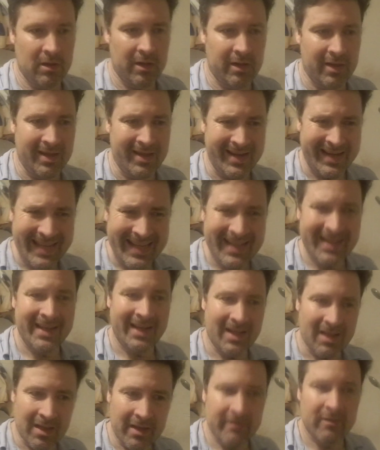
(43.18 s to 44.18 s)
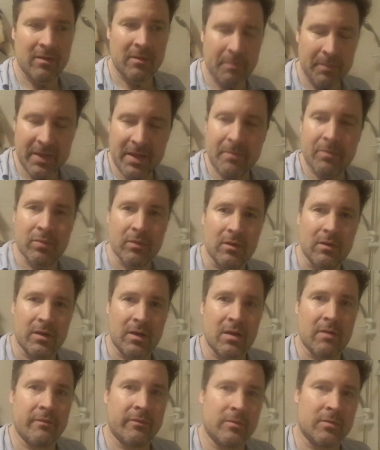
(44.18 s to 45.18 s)
really clever people that
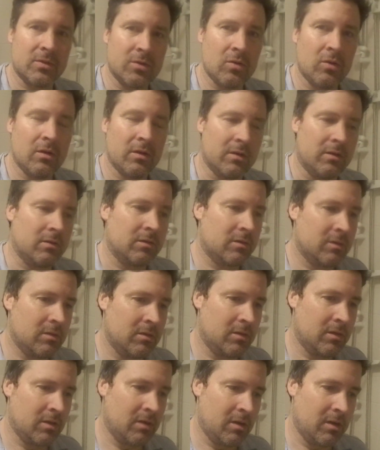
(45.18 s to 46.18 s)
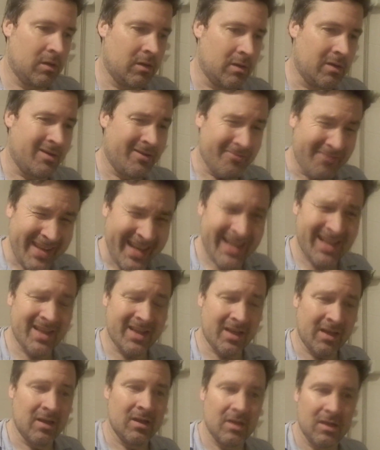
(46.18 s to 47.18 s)
come from Scotland,
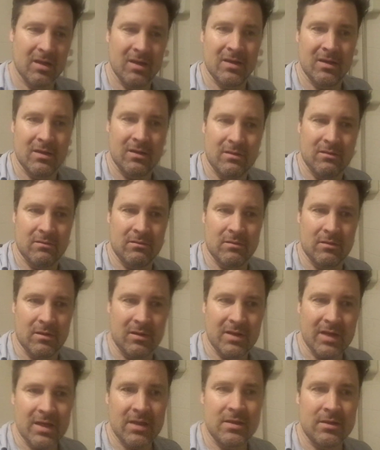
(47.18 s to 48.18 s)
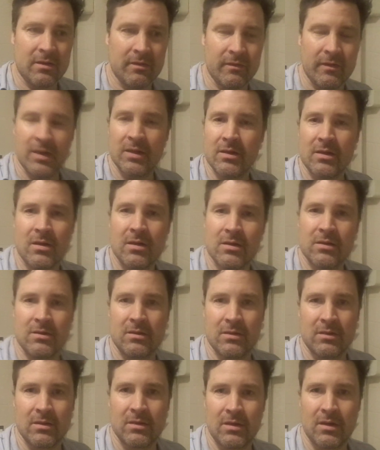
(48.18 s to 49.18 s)
really nice inventors
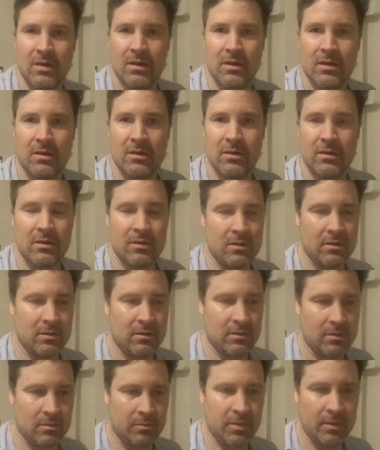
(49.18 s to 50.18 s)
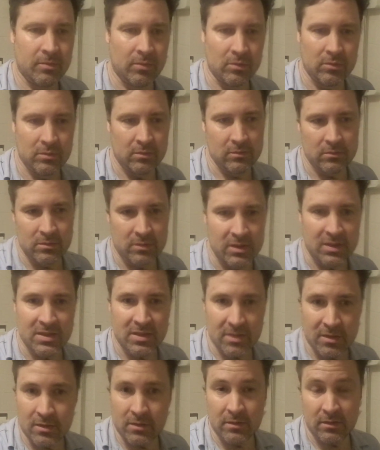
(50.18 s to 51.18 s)
and people who
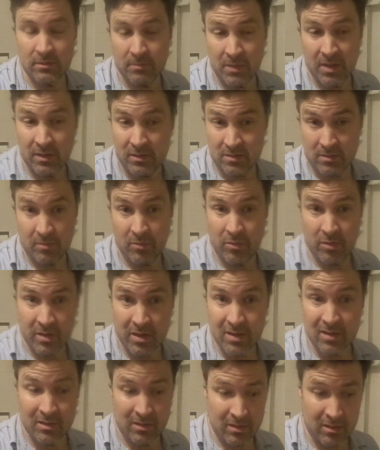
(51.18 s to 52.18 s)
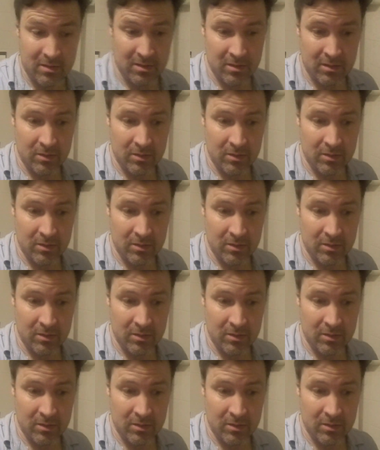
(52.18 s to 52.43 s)
just made some really,